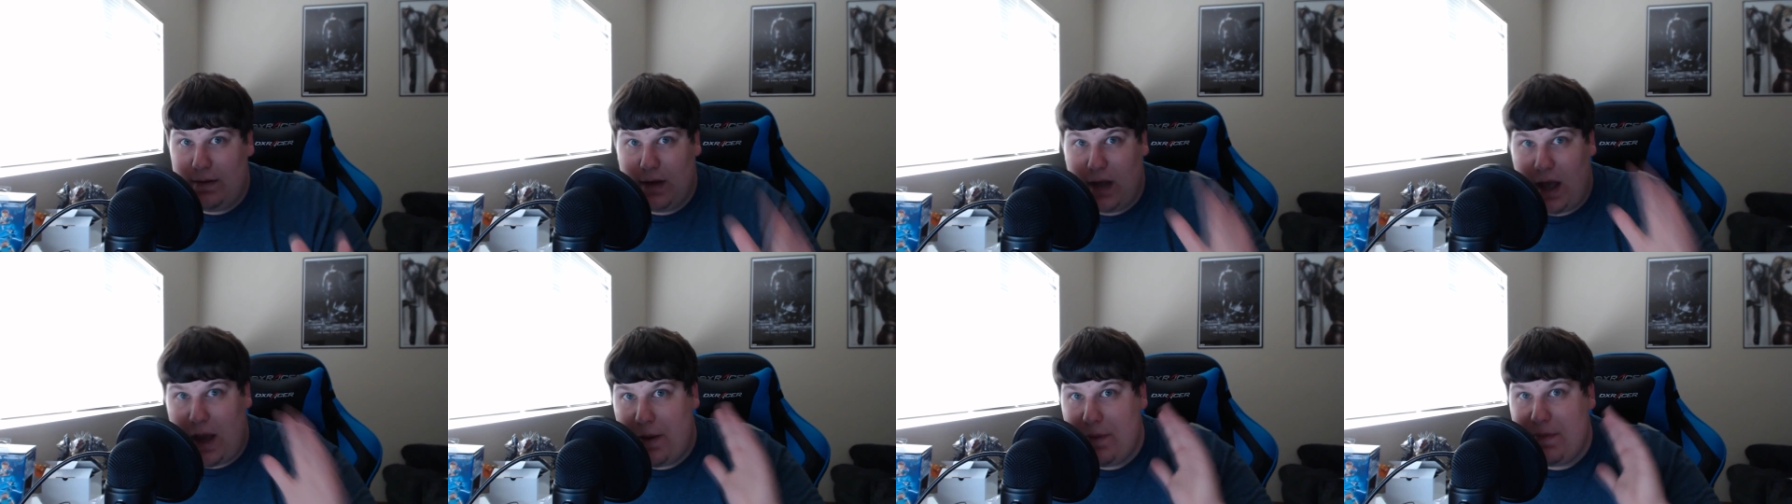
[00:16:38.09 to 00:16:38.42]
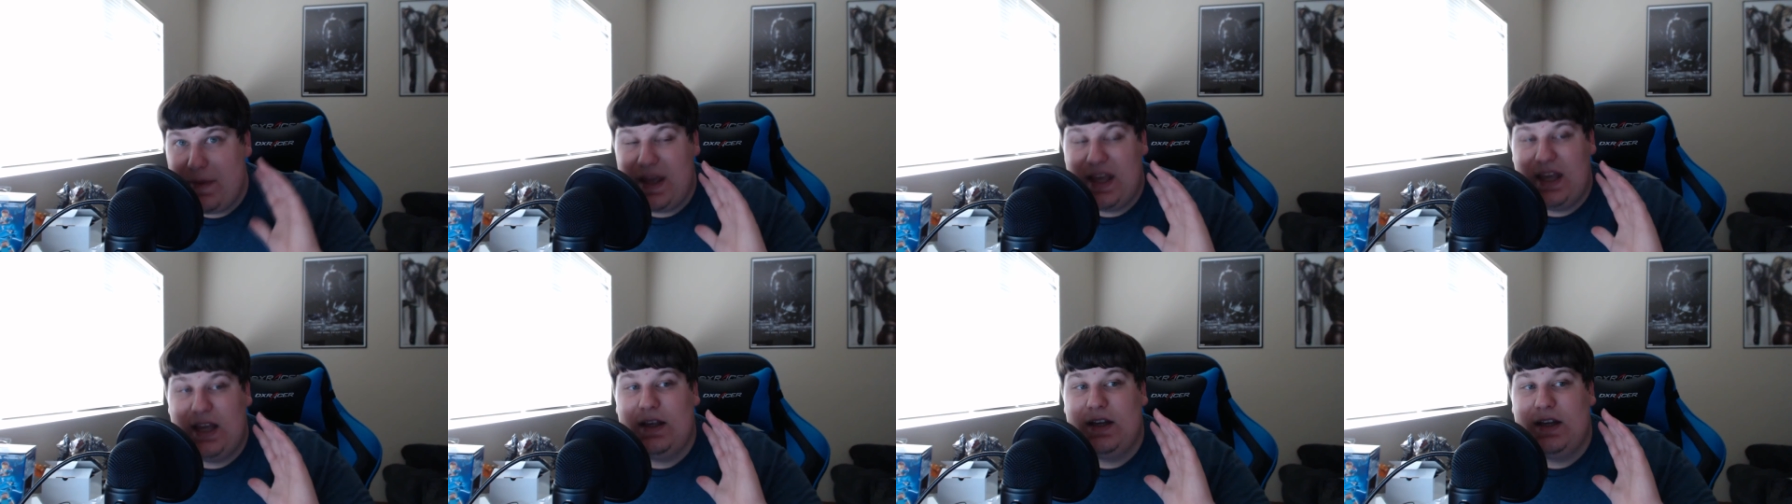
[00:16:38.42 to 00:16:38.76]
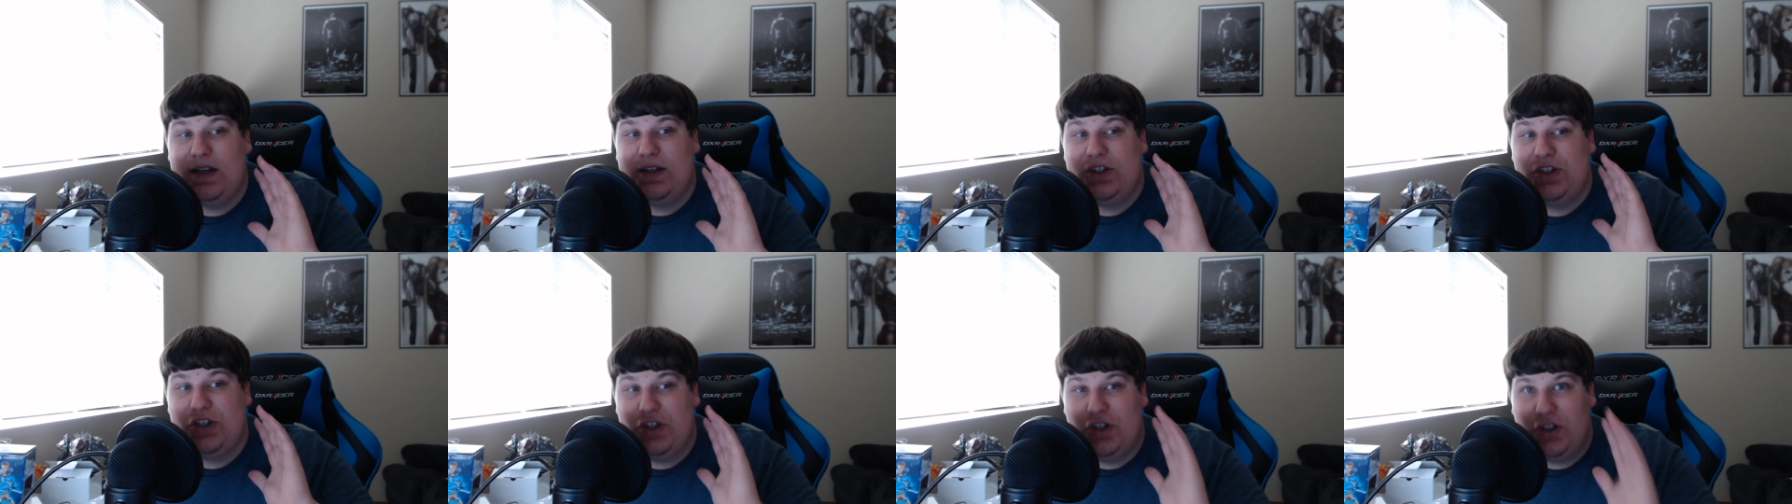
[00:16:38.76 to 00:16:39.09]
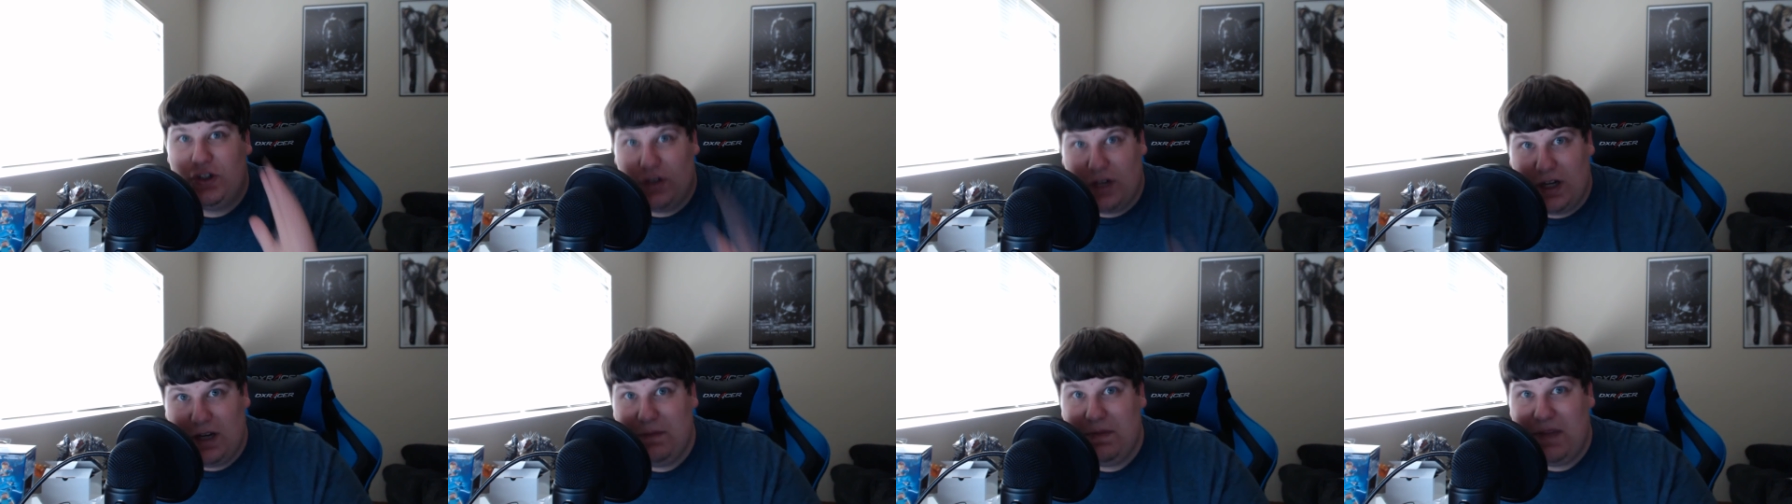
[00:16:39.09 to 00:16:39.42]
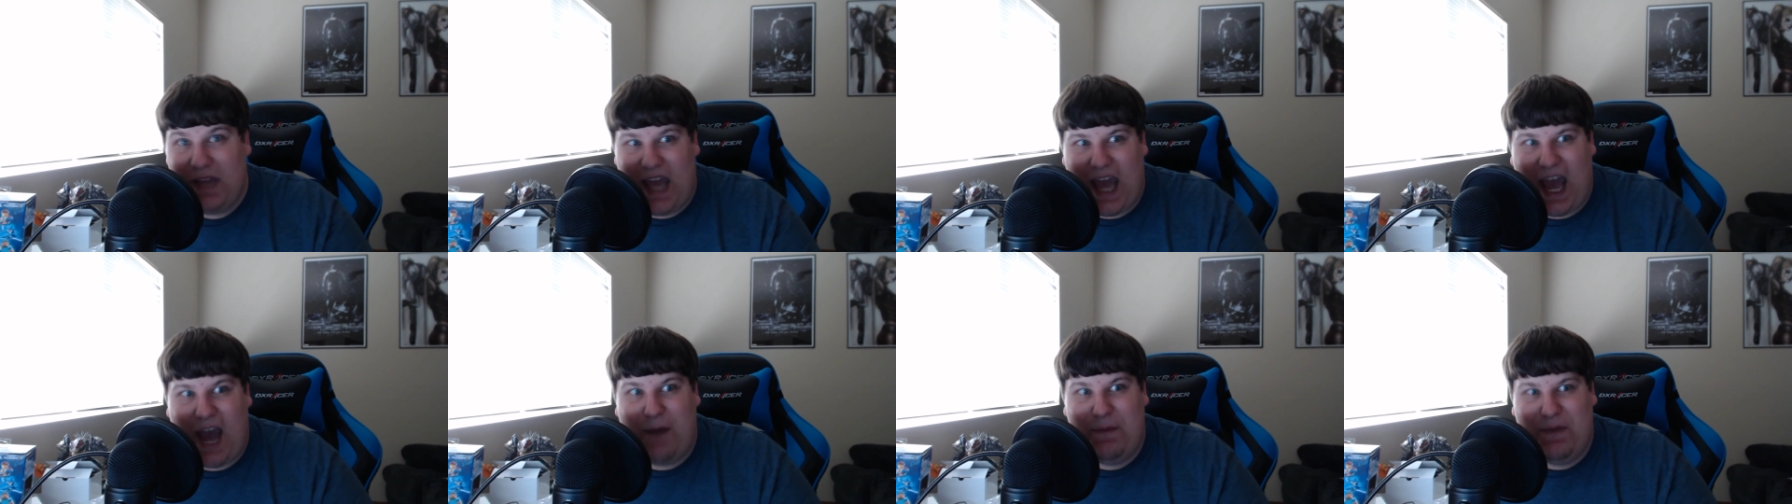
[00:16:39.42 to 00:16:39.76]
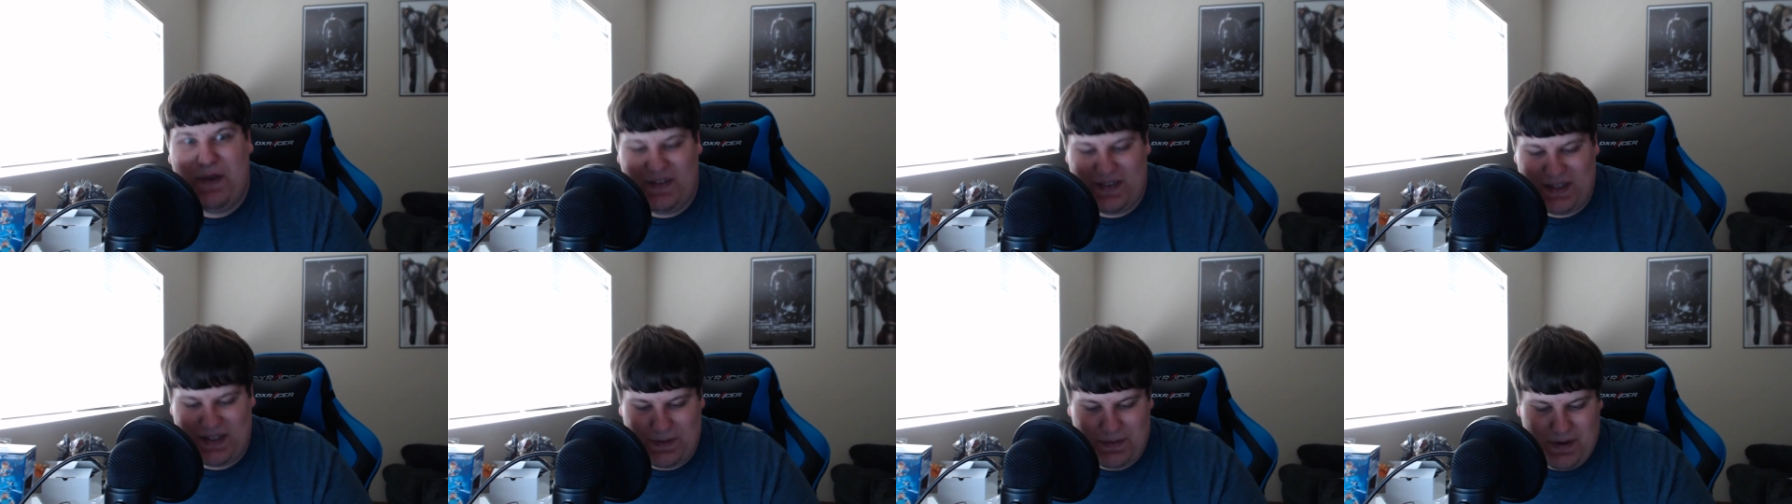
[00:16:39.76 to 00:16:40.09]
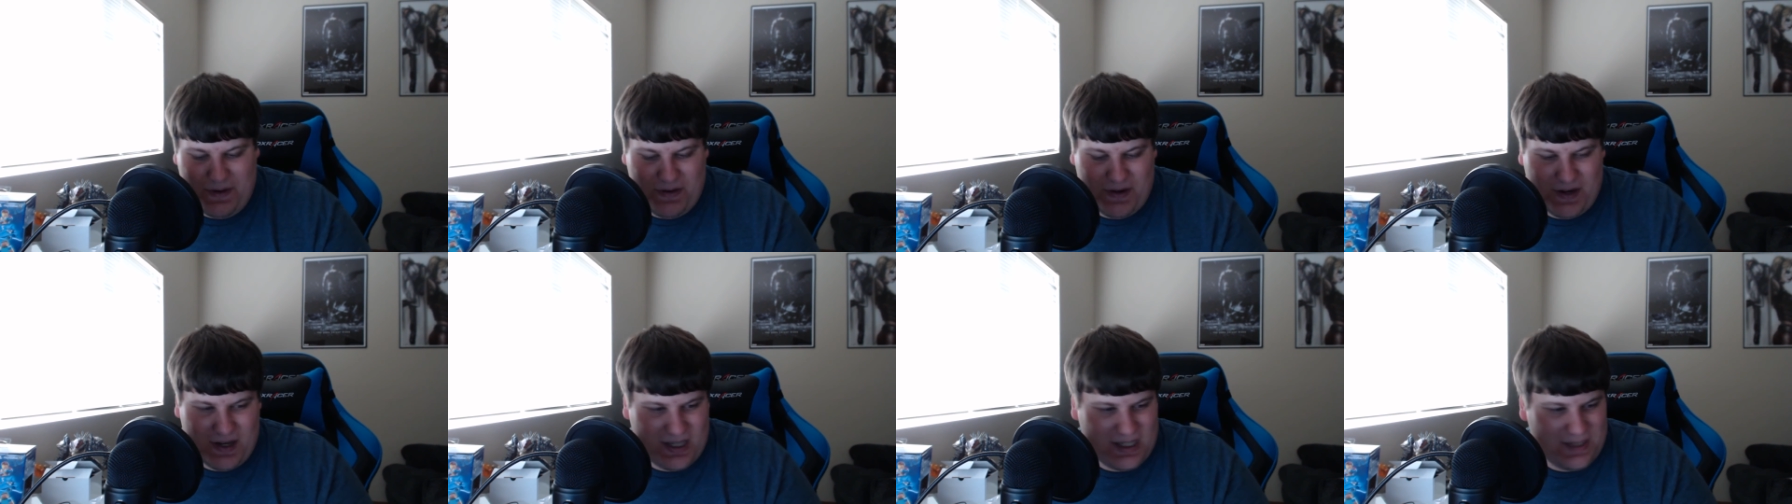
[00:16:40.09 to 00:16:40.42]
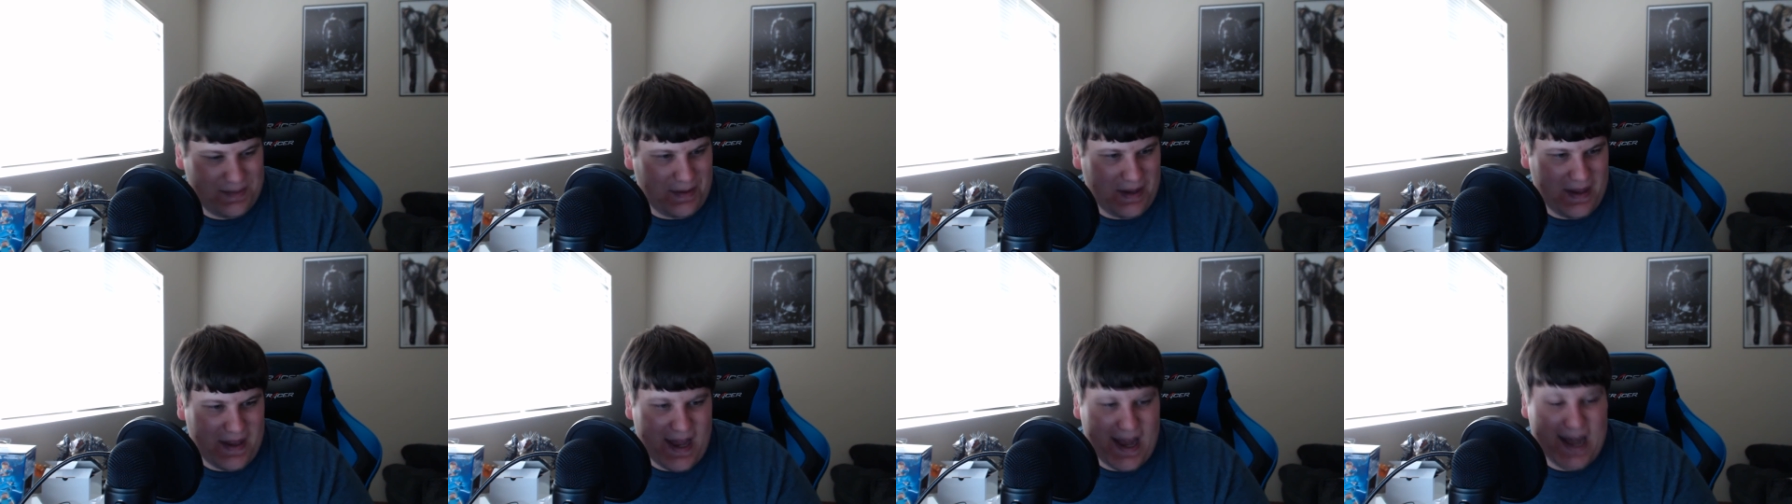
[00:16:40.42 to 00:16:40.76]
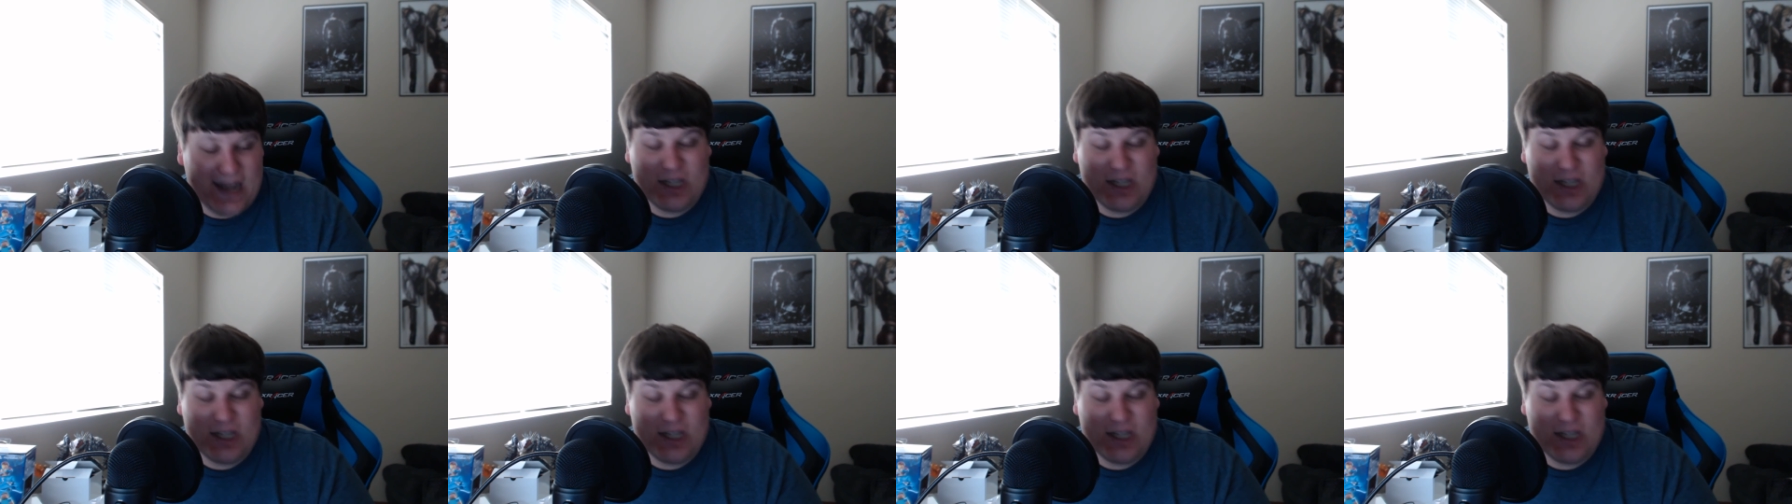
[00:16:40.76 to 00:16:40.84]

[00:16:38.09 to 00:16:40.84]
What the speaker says: I would be extremely happy if somebody would explain that.